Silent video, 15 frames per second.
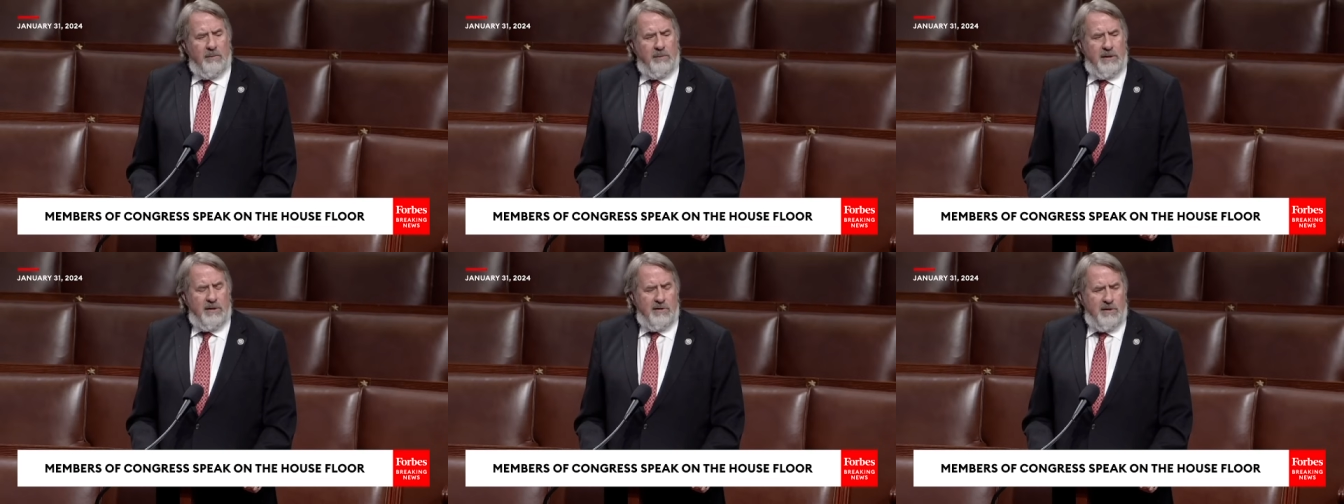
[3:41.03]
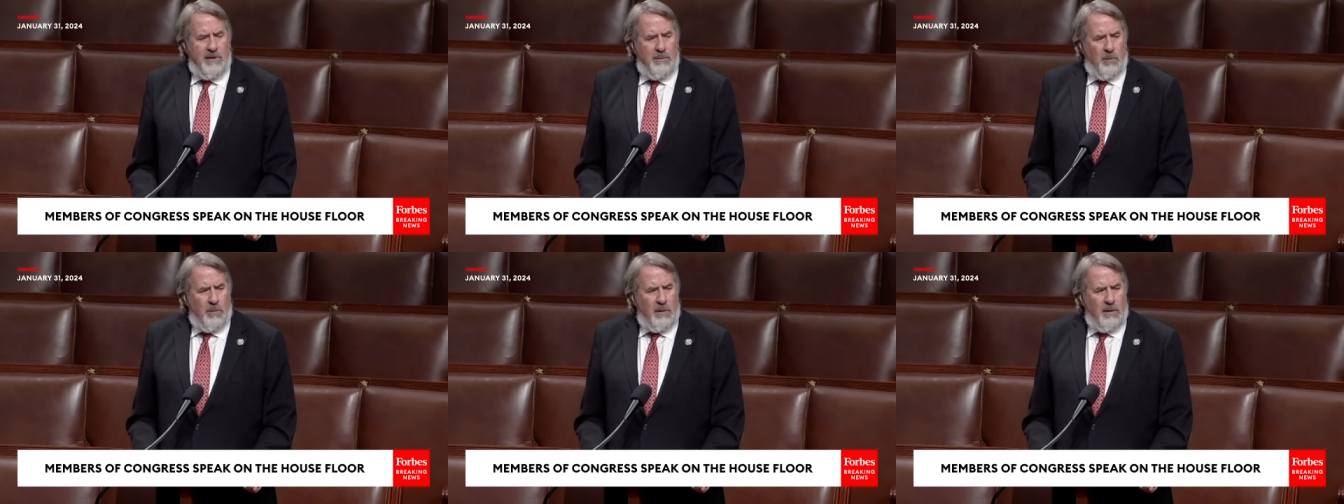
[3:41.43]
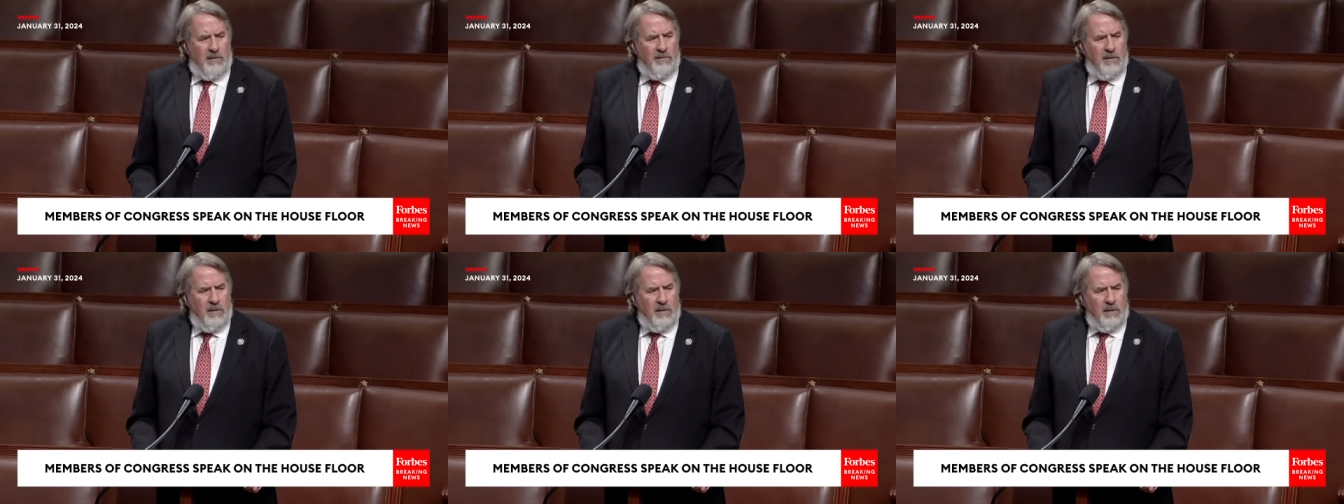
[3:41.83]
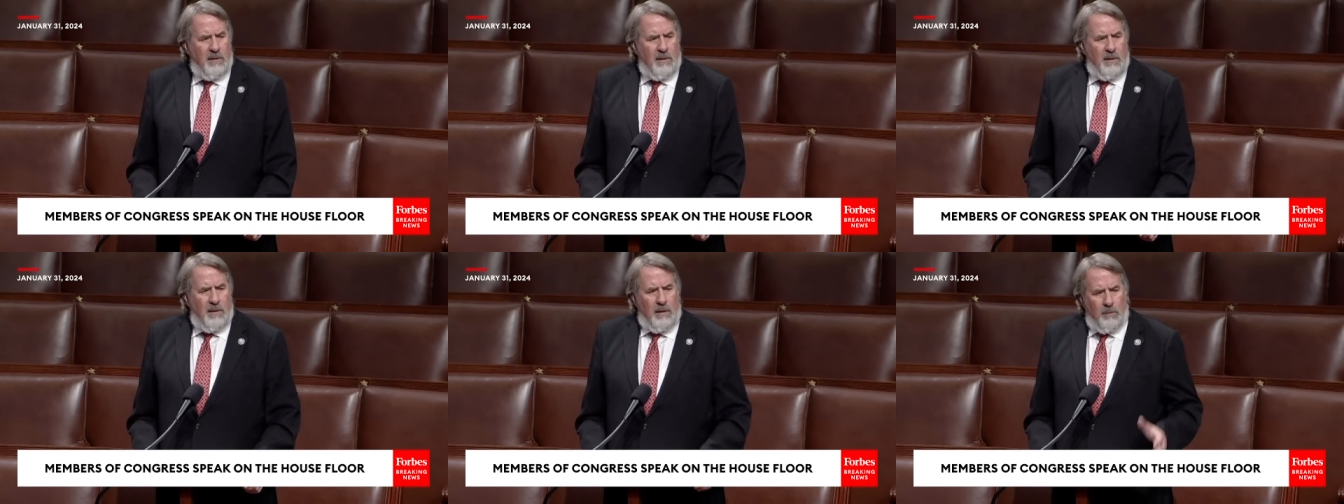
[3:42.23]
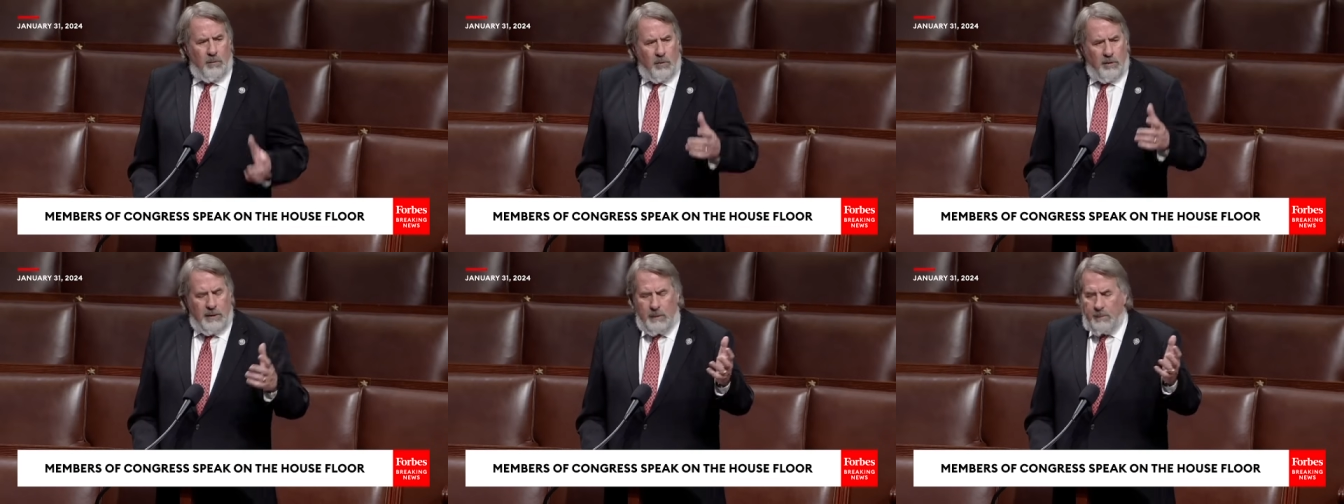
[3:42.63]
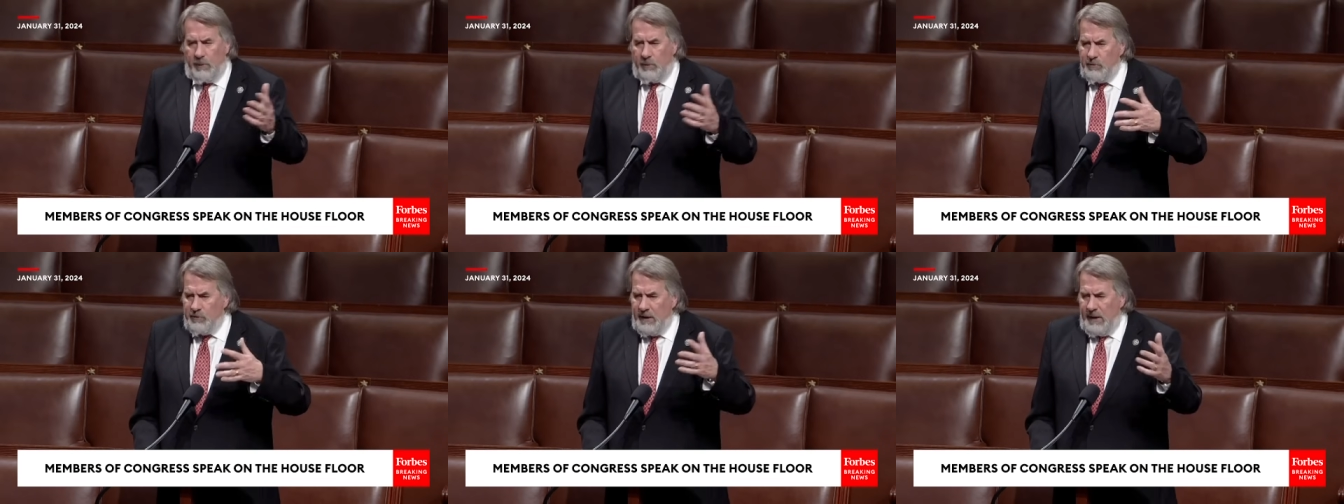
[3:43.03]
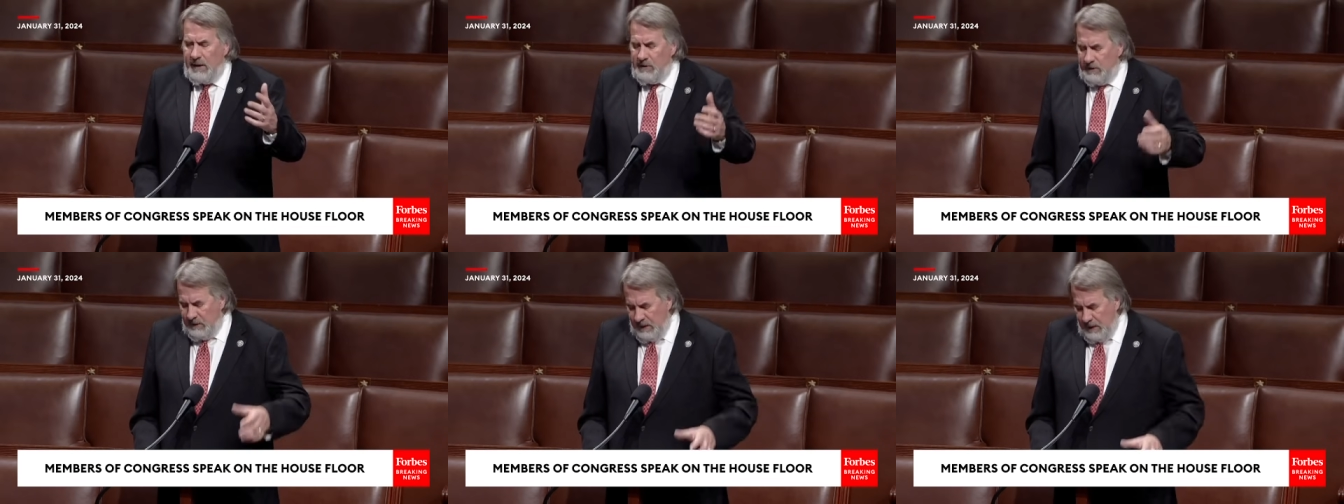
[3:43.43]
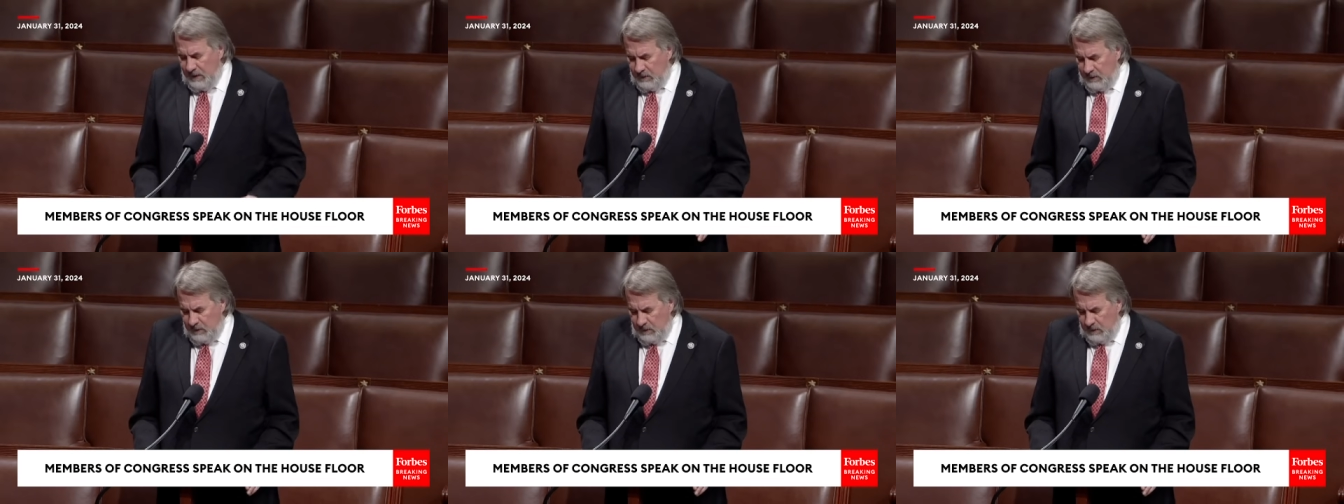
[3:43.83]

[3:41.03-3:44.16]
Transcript: We need to see more of, and working both sides on that.